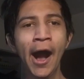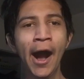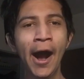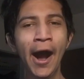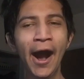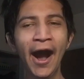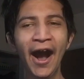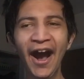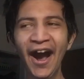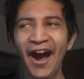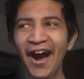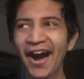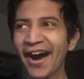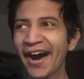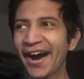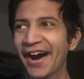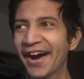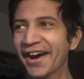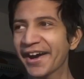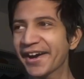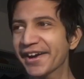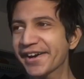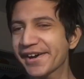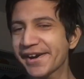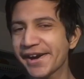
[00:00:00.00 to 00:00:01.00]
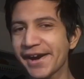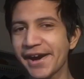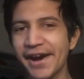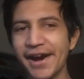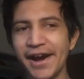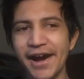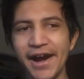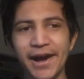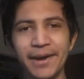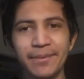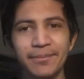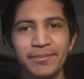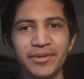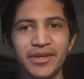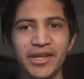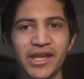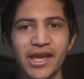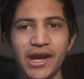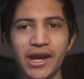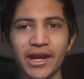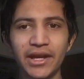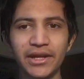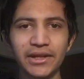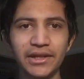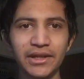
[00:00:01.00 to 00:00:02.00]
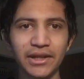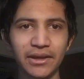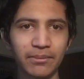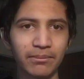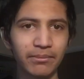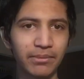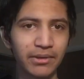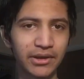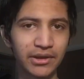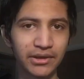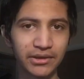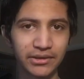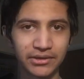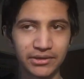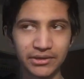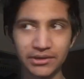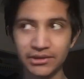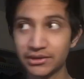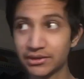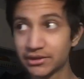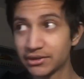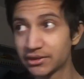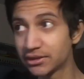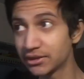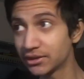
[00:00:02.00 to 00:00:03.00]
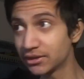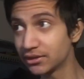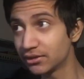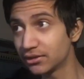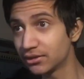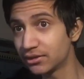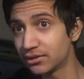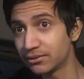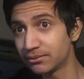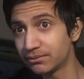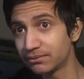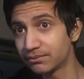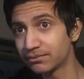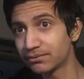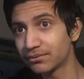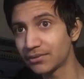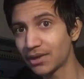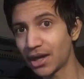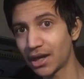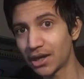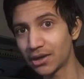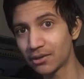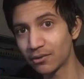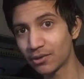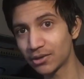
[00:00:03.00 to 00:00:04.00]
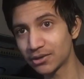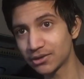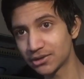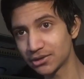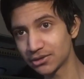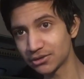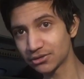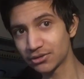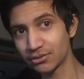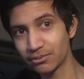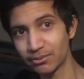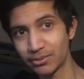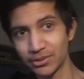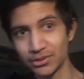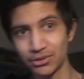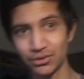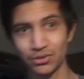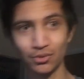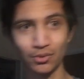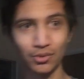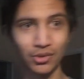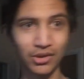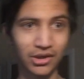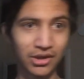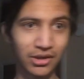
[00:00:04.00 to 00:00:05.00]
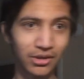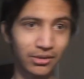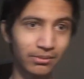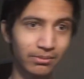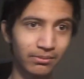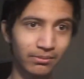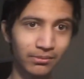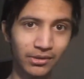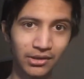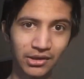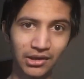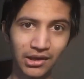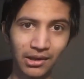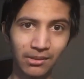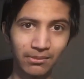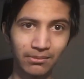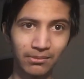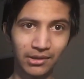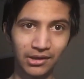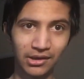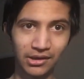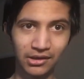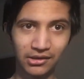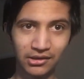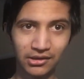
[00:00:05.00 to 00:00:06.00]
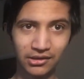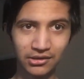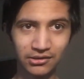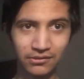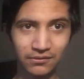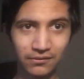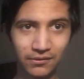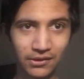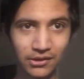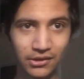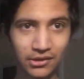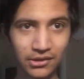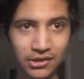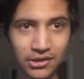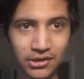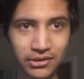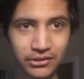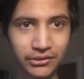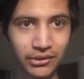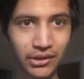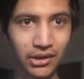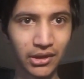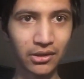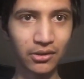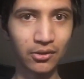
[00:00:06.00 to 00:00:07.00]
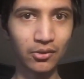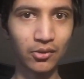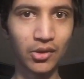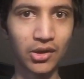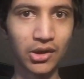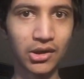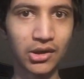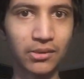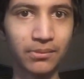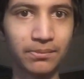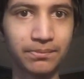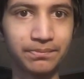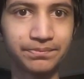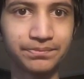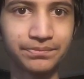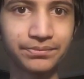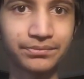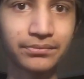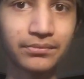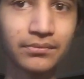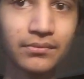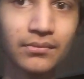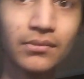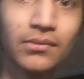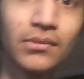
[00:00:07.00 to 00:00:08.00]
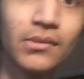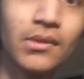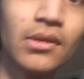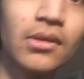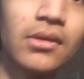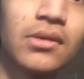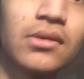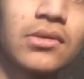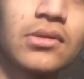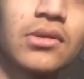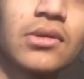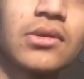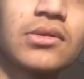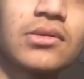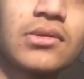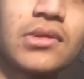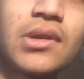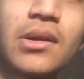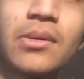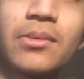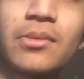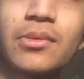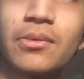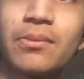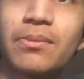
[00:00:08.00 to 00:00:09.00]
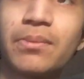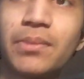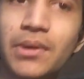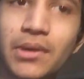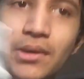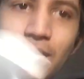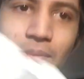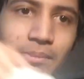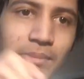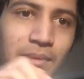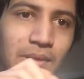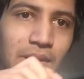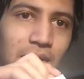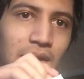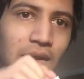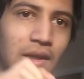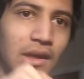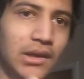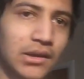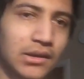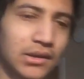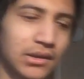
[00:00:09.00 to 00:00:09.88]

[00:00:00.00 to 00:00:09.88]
I'm yawning because still I wasn't supposed to wake up, but I'm making this video, that's why I wake up. Subscribe to PewDiePie. I